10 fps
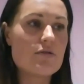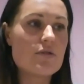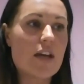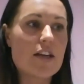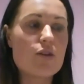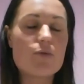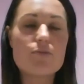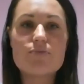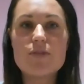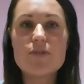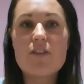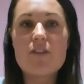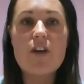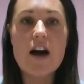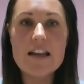like you're
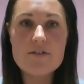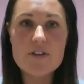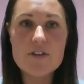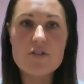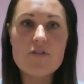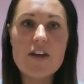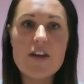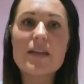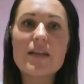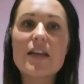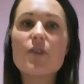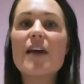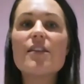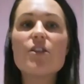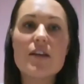providing for your family in a way
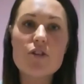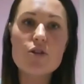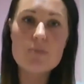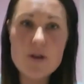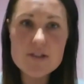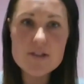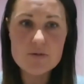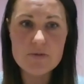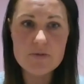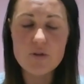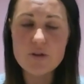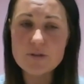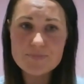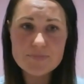that you never thought possible before.